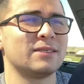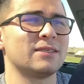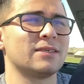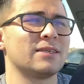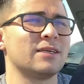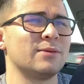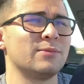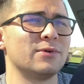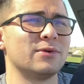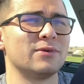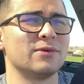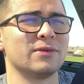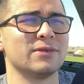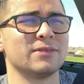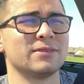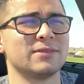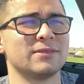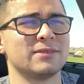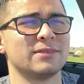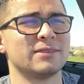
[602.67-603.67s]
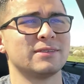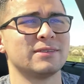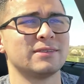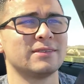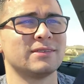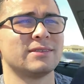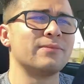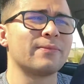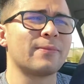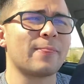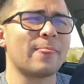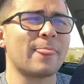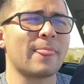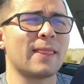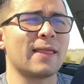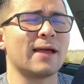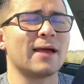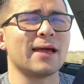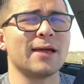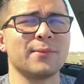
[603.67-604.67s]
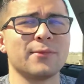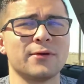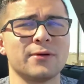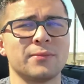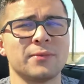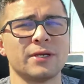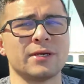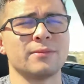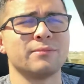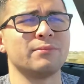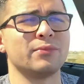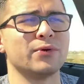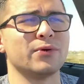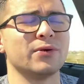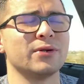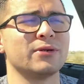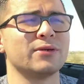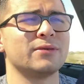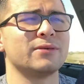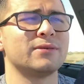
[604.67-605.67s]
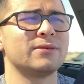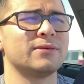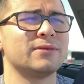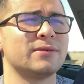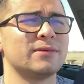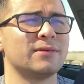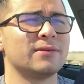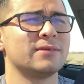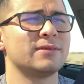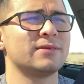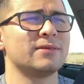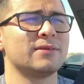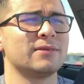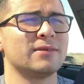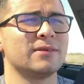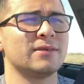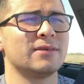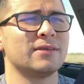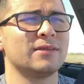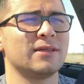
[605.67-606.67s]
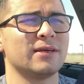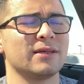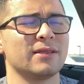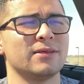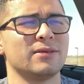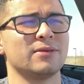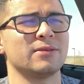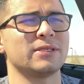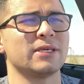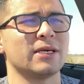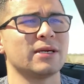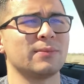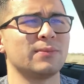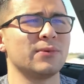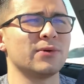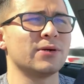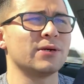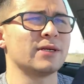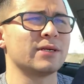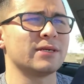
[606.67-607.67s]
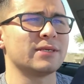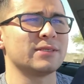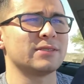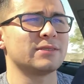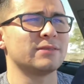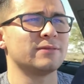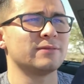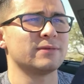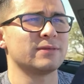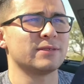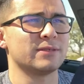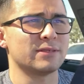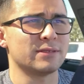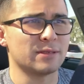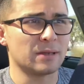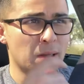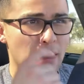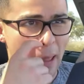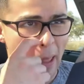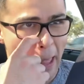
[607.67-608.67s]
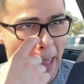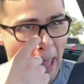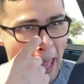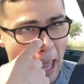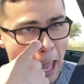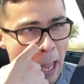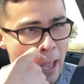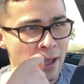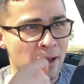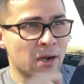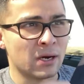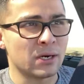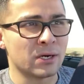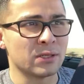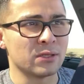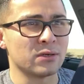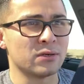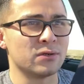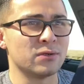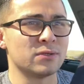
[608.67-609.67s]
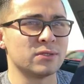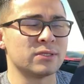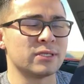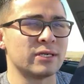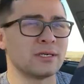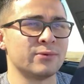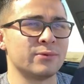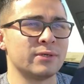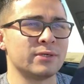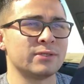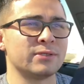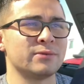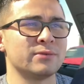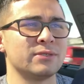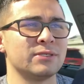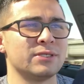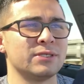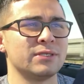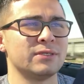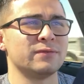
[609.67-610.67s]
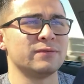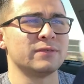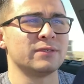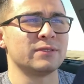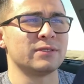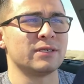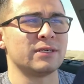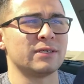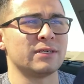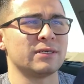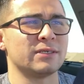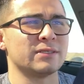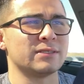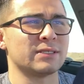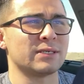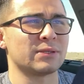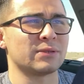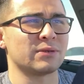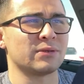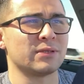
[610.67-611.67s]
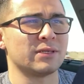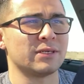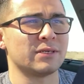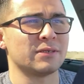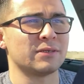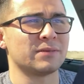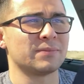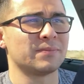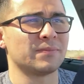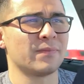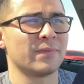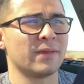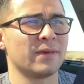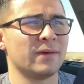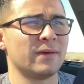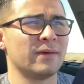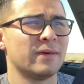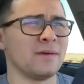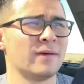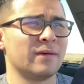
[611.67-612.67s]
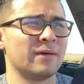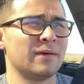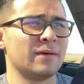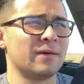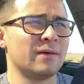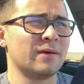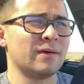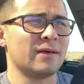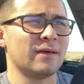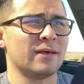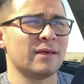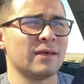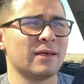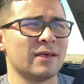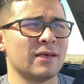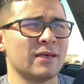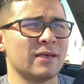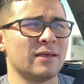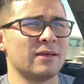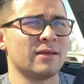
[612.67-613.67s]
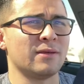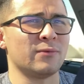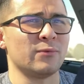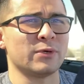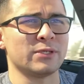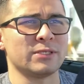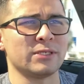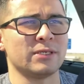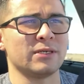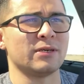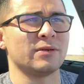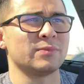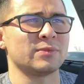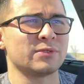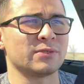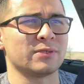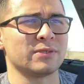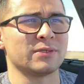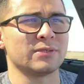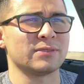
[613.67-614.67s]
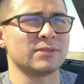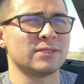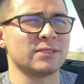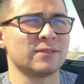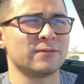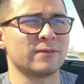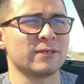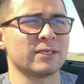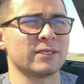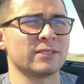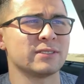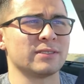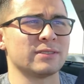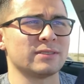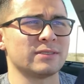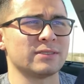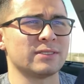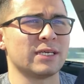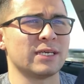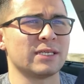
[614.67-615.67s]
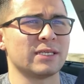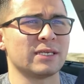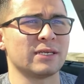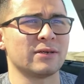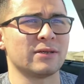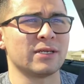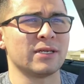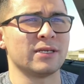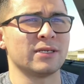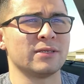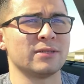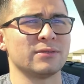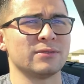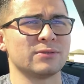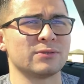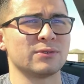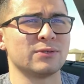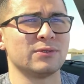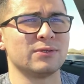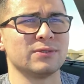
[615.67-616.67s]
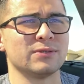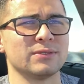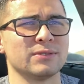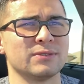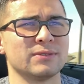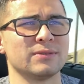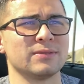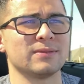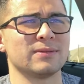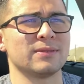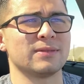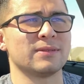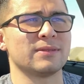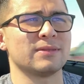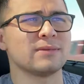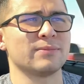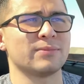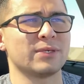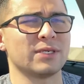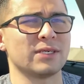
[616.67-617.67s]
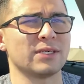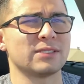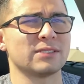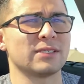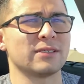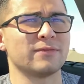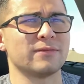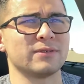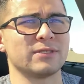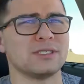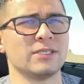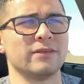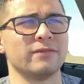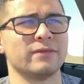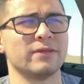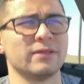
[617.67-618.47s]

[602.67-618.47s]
Keep going. I am gonna make a board, like a little tack board, I guess, of all the goals that I want to achieve in South Carolina. And once a year, I'm just going to see if I can take down any of those goals, and because I've achieved